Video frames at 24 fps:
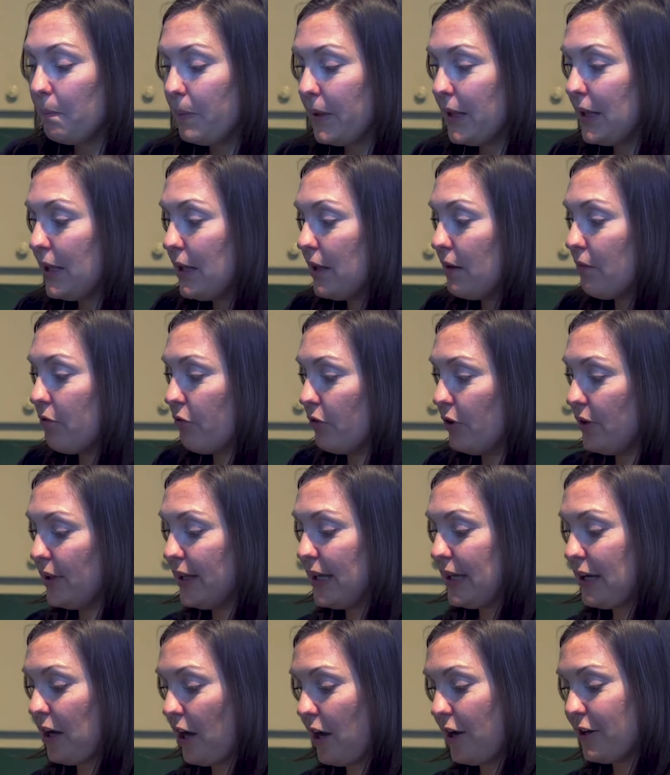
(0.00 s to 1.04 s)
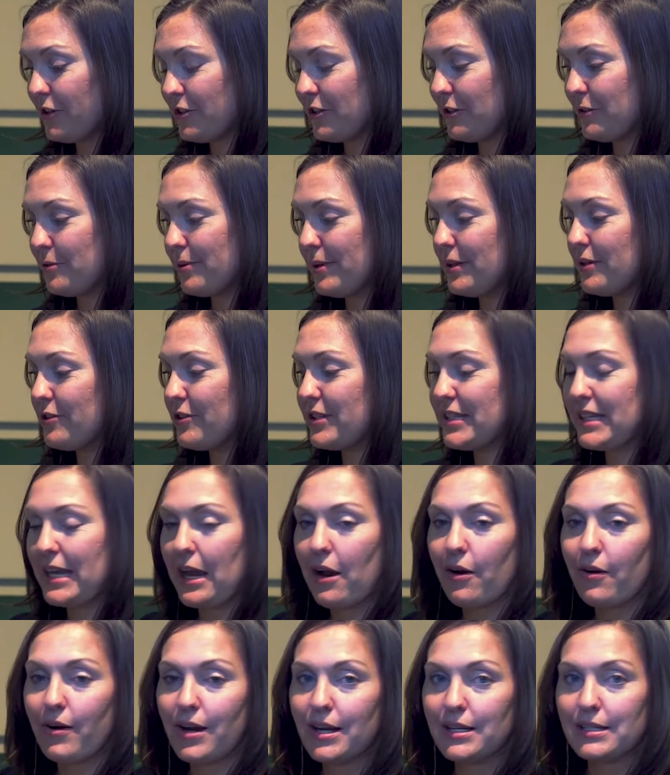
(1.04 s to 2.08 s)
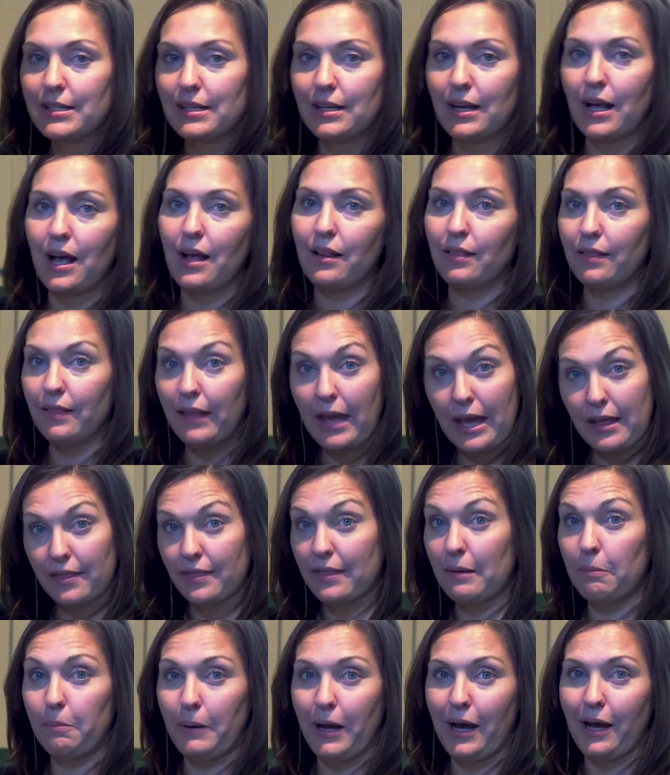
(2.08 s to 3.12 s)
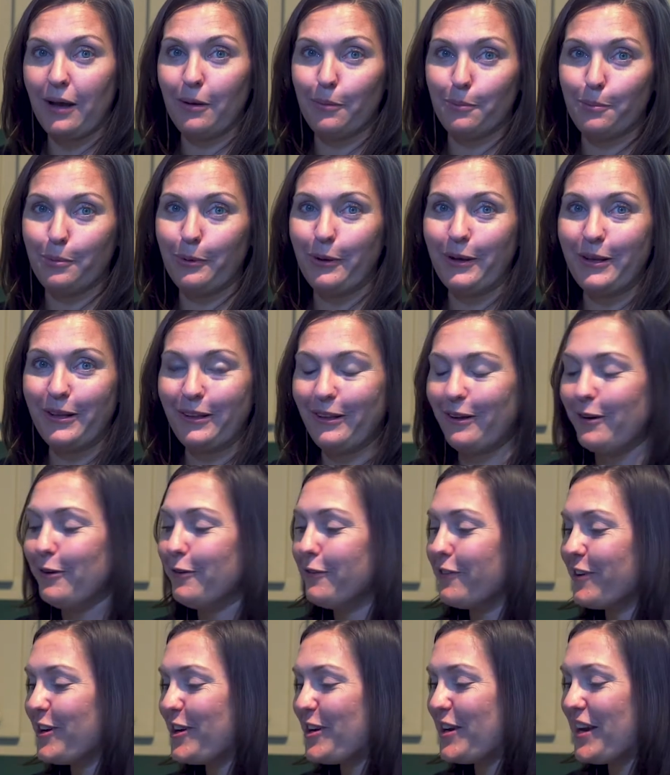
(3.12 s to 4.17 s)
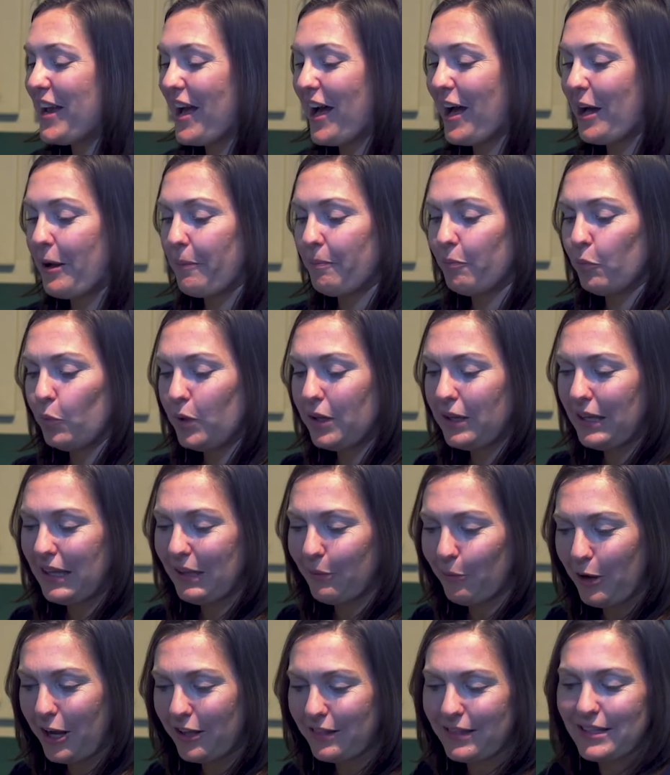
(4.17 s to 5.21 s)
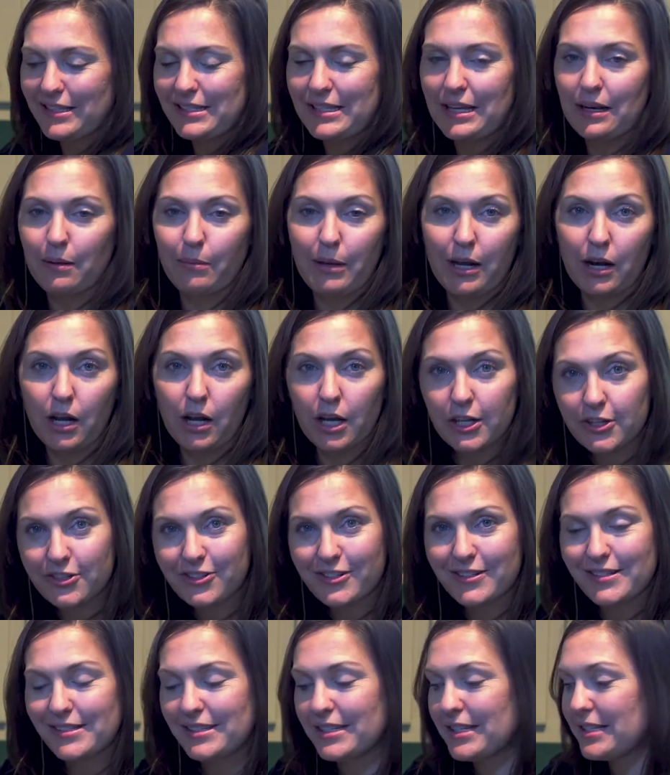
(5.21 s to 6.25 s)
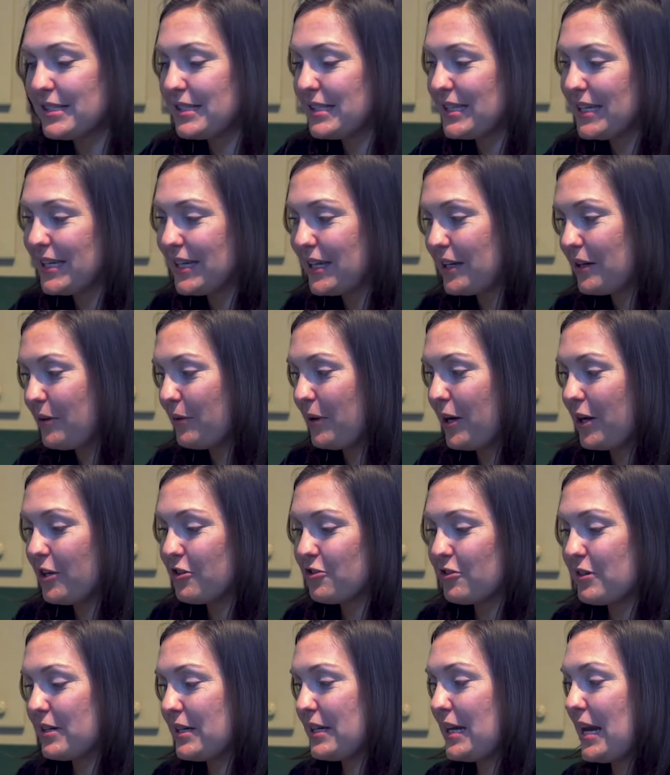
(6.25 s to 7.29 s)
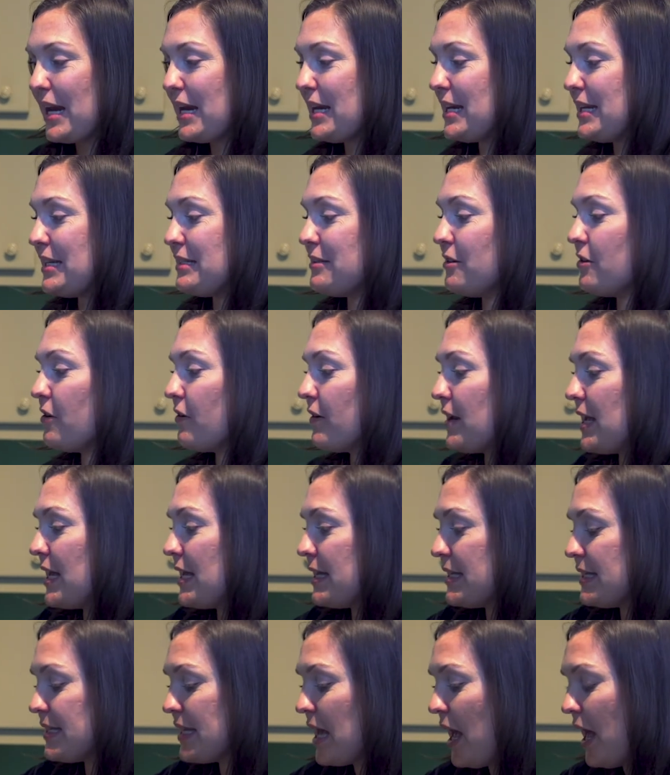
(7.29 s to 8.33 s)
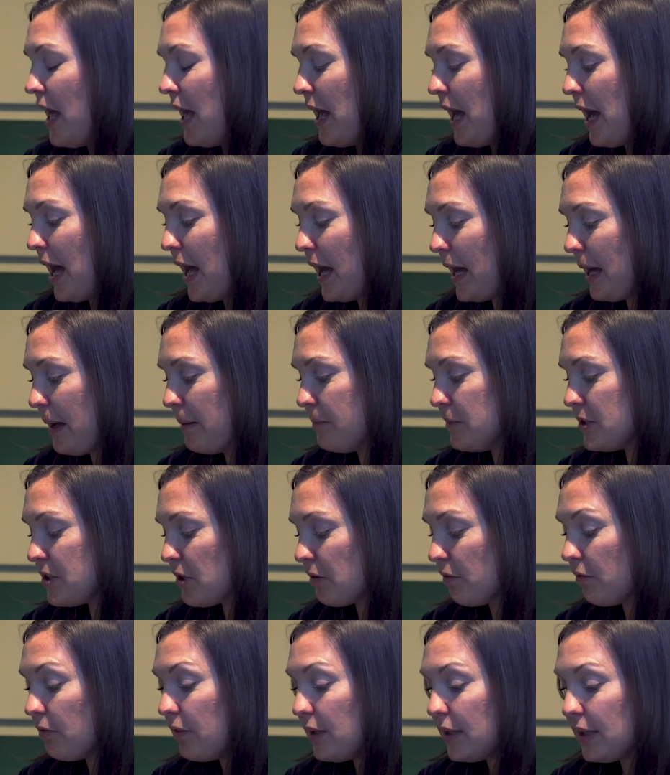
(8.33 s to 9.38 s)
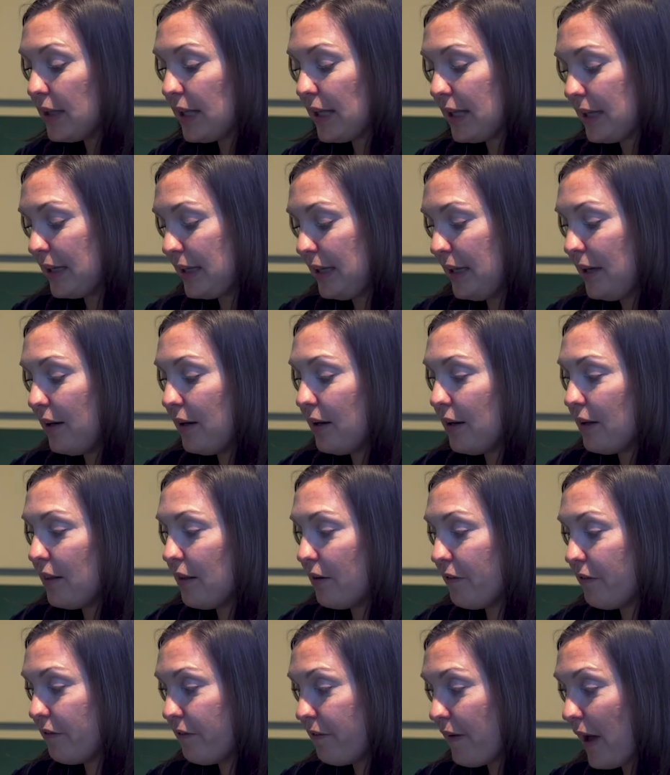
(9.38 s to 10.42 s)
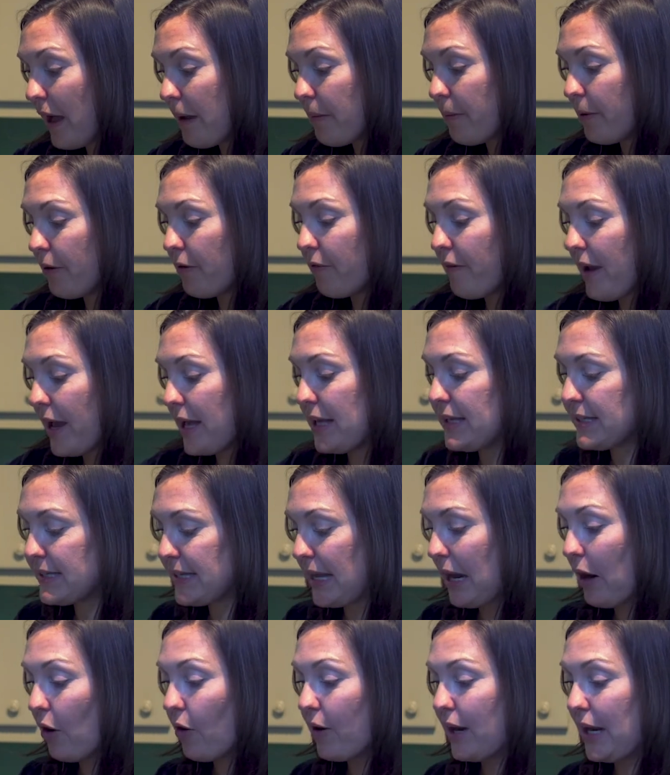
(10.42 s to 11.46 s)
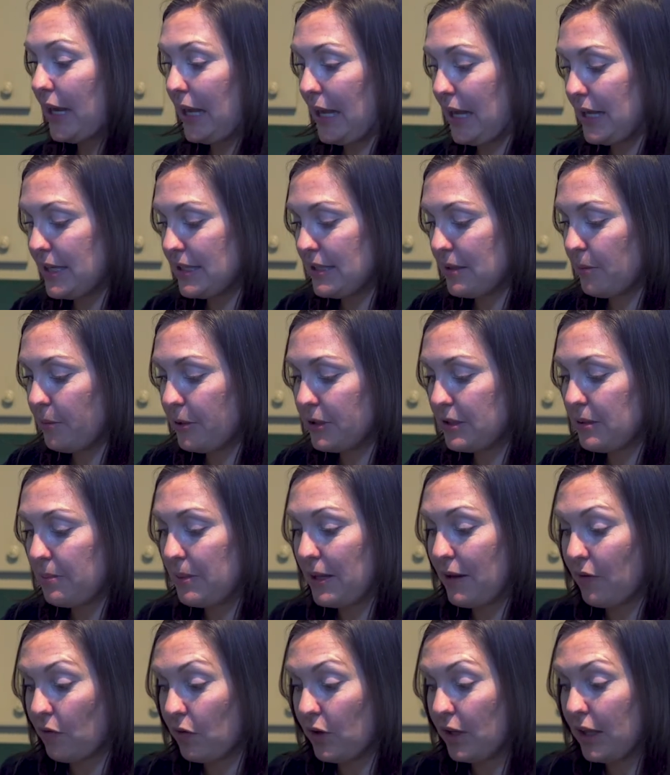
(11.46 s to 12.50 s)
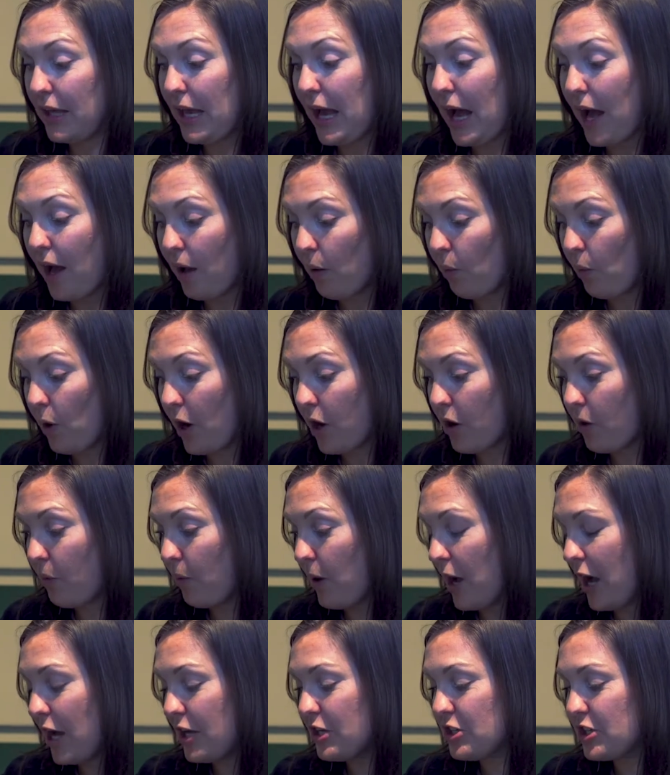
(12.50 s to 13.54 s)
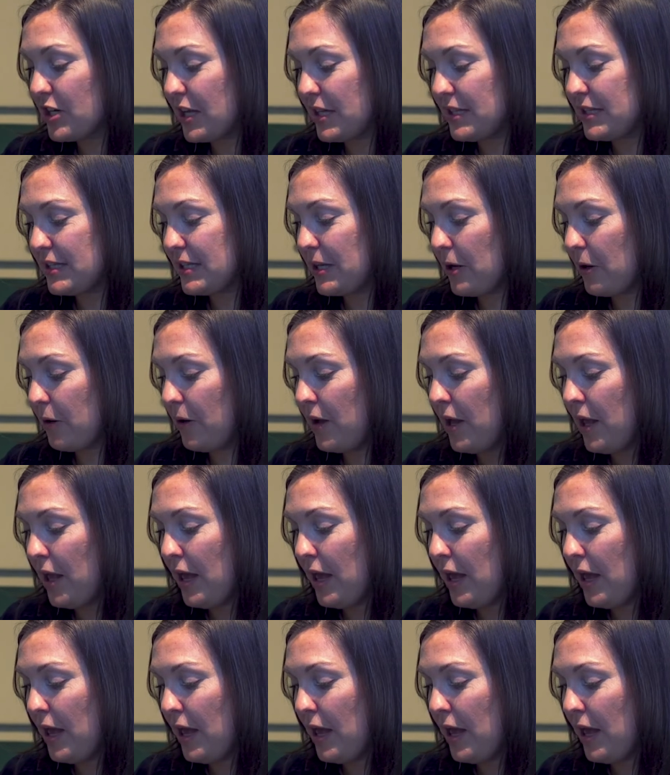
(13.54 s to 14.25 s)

be really cautious when you're scouring to not let the pot boil over. We want this at about 160 to 180 degrees to really clean the fiber, right? Scouring is supposed to be a really hot water wash, and so